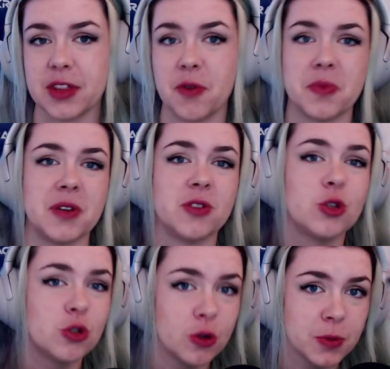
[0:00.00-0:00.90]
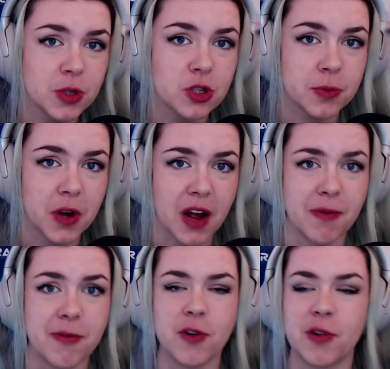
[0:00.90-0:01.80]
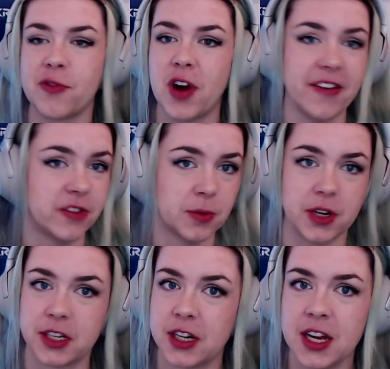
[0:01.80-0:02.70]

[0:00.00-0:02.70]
That would be super helpful for everyone